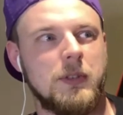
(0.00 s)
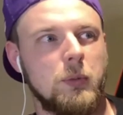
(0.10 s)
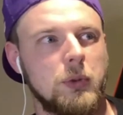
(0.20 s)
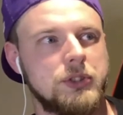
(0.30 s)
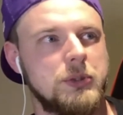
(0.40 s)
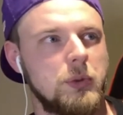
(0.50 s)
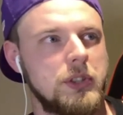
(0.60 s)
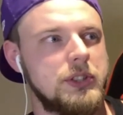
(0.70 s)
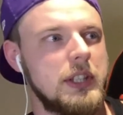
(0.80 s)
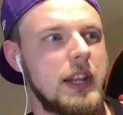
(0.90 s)
We
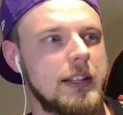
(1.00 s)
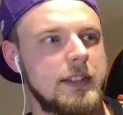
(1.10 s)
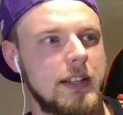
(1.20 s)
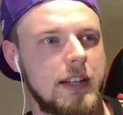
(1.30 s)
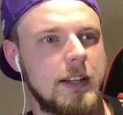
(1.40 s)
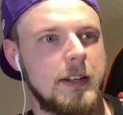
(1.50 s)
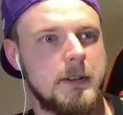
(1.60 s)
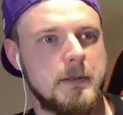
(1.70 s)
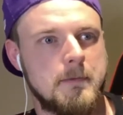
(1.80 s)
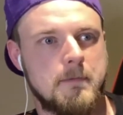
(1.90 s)
see
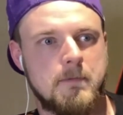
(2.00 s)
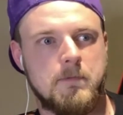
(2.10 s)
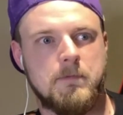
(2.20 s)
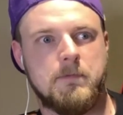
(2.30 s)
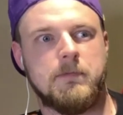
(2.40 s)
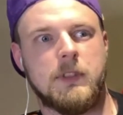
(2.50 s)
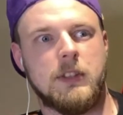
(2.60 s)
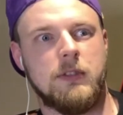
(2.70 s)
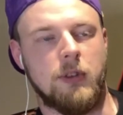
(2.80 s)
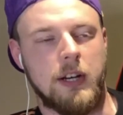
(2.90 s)
that
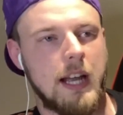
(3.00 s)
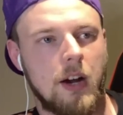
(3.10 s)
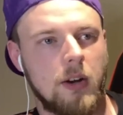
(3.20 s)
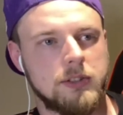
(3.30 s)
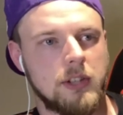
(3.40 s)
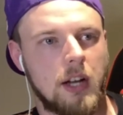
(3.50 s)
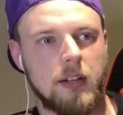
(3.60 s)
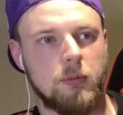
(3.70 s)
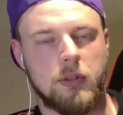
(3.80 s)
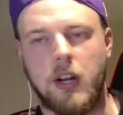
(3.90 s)
right now
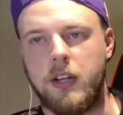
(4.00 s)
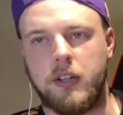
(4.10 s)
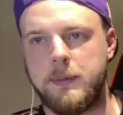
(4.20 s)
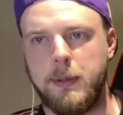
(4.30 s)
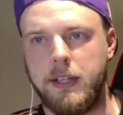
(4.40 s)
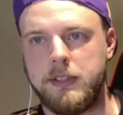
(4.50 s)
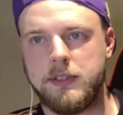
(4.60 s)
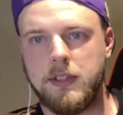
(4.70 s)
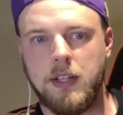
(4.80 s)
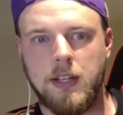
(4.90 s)
we're not in a good
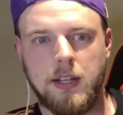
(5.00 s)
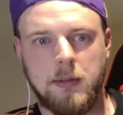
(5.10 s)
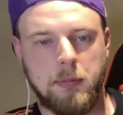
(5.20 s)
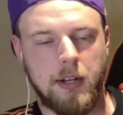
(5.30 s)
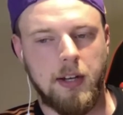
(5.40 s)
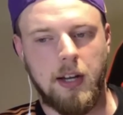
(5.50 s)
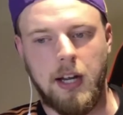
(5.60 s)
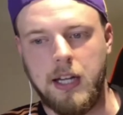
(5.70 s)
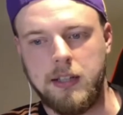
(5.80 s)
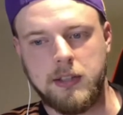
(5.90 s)
place. But
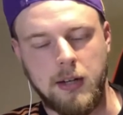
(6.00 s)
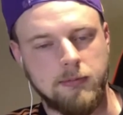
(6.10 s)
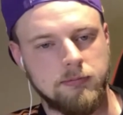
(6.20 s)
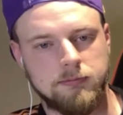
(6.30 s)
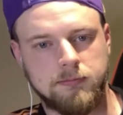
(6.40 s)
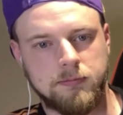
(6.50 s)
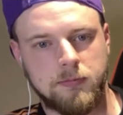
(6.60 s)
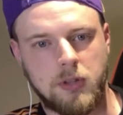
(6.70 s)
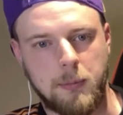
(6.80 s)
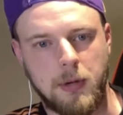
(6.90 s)
come
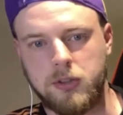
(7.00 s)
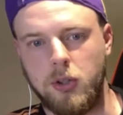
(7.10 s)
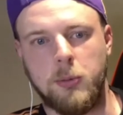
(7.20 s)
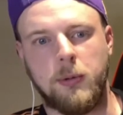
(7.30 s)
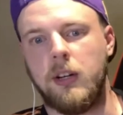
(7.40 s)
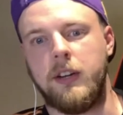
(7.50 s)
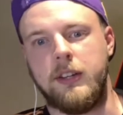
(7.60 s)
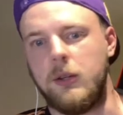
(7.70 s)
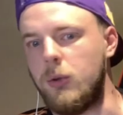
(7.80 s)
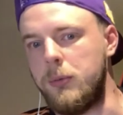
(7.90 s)
October, I
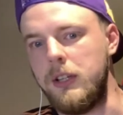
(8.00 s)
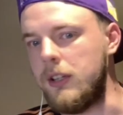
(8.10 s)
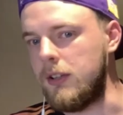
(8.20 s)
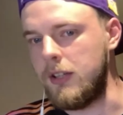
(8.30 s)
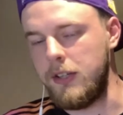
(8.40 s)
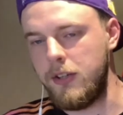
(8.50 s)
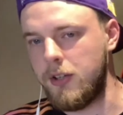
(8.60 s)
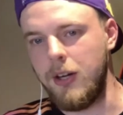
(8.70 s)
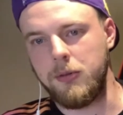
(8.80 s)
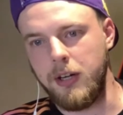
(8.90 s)
think we'll be hitting the
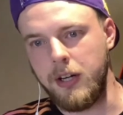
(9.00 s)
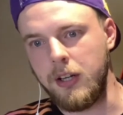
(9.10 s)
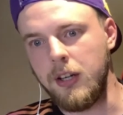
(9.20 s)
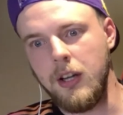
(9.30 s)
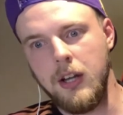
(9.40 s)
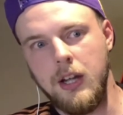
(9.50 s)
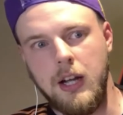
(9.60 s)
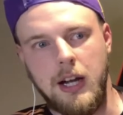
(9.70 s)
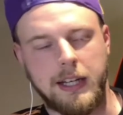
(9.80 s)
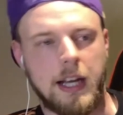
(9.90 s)
ground running.
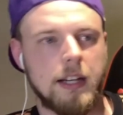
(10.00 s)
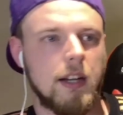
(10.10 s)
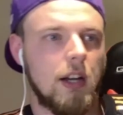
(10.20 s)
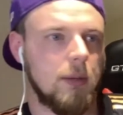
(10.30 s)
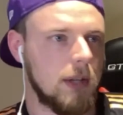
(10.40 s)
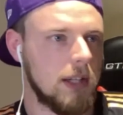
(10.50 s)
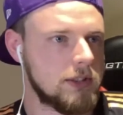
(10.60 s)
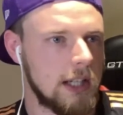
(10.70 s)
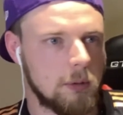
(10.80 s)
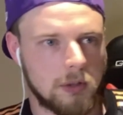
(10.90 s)
Again, I'm not
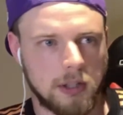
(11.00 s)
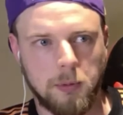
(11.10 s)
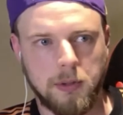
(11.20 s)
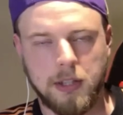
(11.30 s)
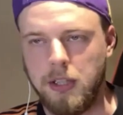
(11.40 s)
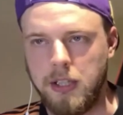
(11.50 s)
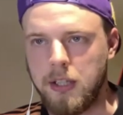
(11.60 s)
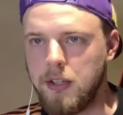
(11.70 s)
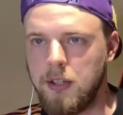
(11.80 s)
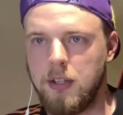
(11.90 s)
saying we're going to win the league,